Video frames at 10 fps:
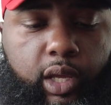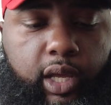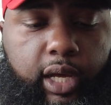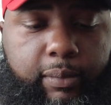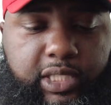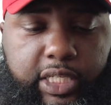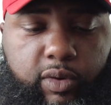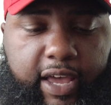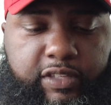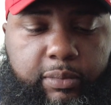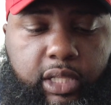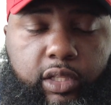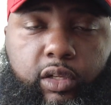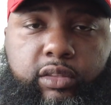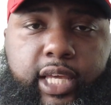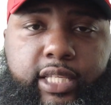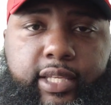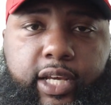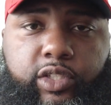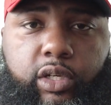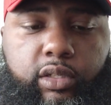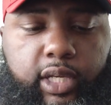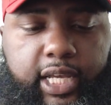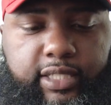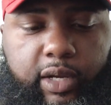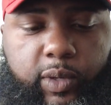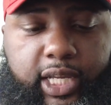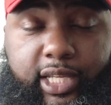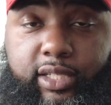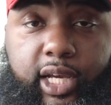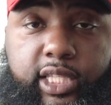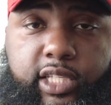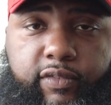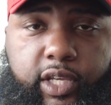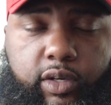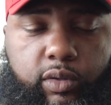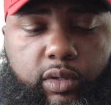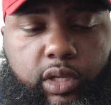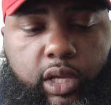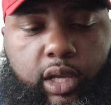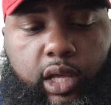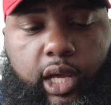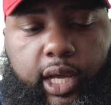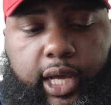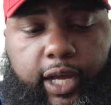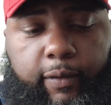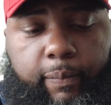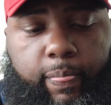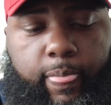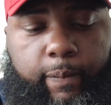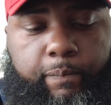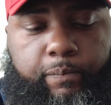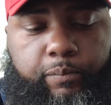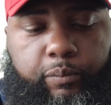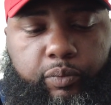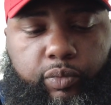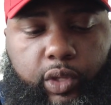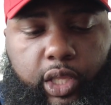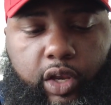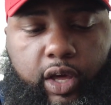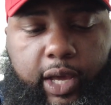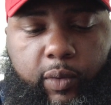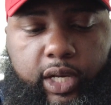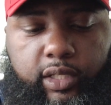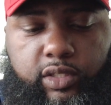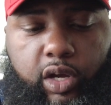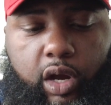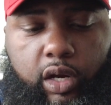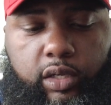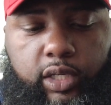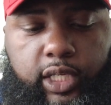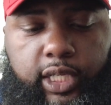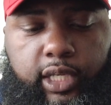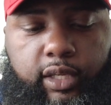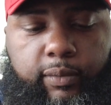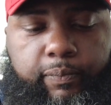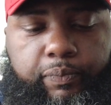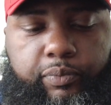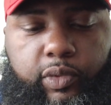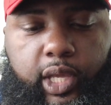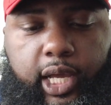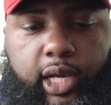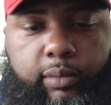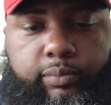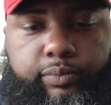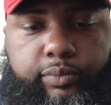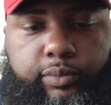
Because I do have some other little things that I'll show you guys that I want to get done to the vehicle. You know, and I want to start, you